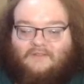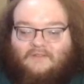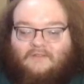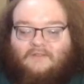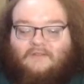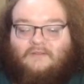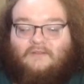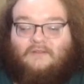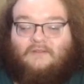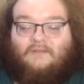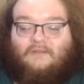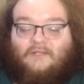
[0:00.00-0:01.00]

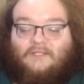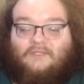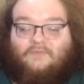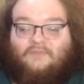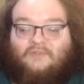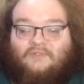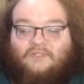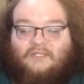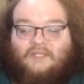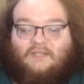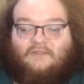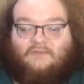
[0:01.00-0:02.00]
Uh, let's put
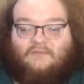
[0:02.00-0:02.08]
together.